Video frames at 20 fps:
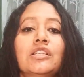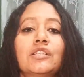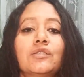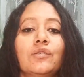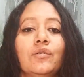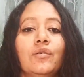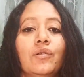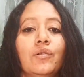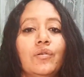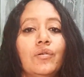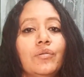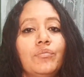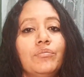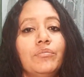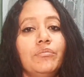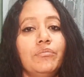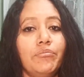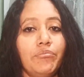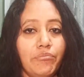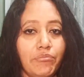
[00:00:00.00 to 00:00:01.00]

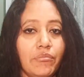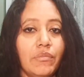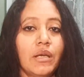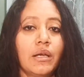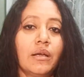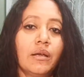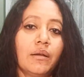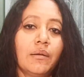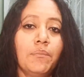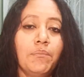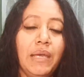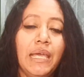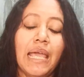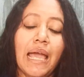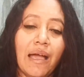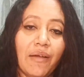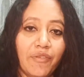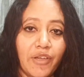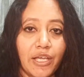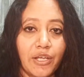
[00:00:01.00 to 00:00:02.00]
So be
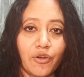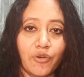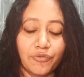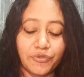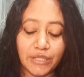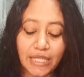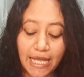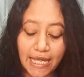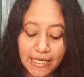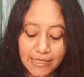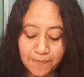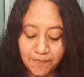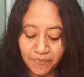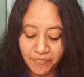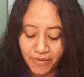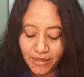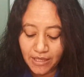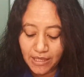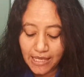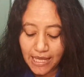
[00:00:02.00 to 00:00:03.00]
aware of that.
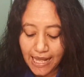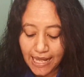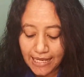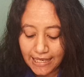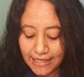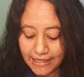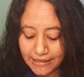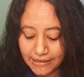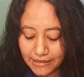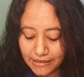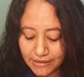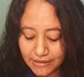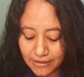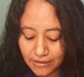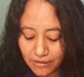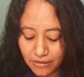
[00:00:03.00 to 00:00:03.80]
And